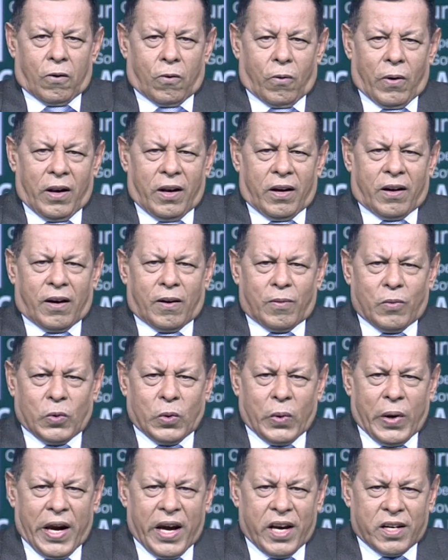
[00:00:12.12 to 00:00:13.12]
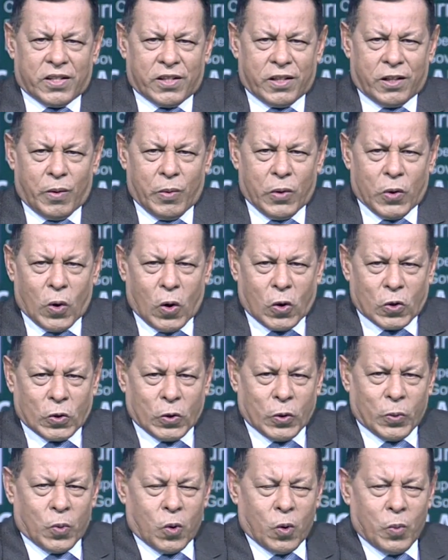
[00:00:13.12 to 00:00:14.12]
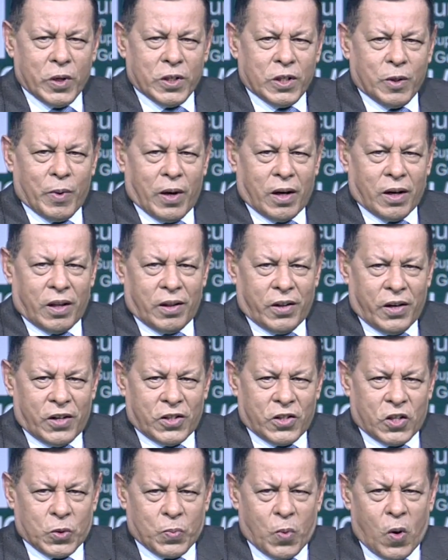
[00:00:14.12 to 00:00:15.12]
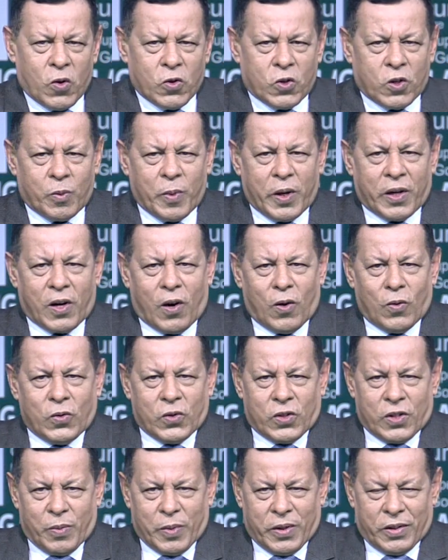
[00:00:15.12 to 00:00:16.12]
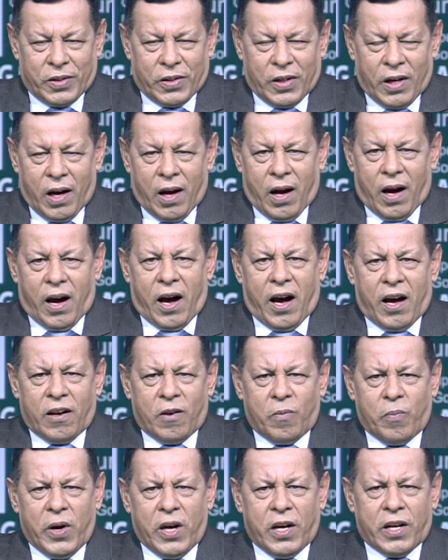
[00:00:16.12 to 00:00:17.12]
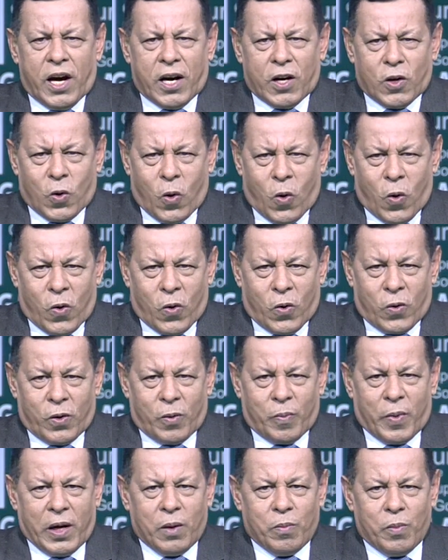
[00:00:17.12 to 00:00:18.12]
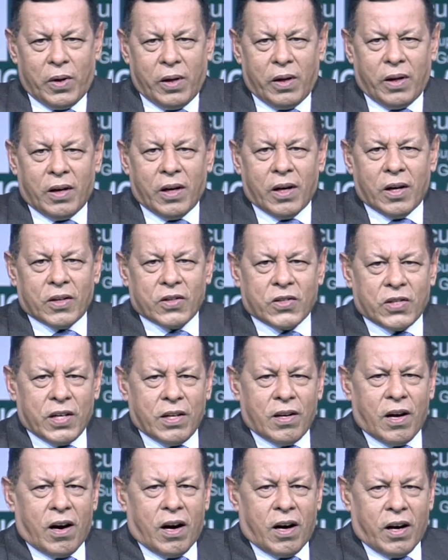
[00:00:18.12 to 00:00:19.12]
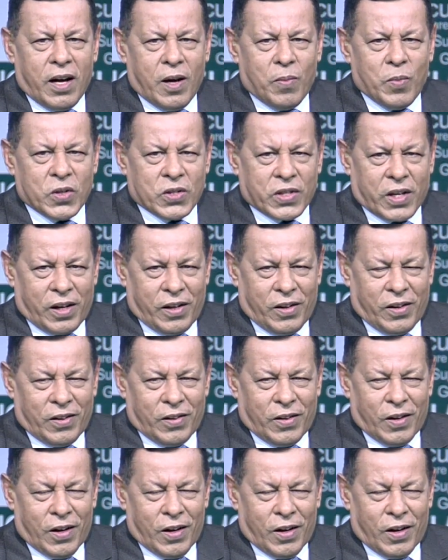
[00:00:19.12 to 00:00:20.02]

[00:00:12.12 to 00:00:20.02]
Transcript: Welcome to SATV Talk Show Promezi Bangladesh, sponsored by Crown Cement and being anchored by me, Sinha M. Sayeed.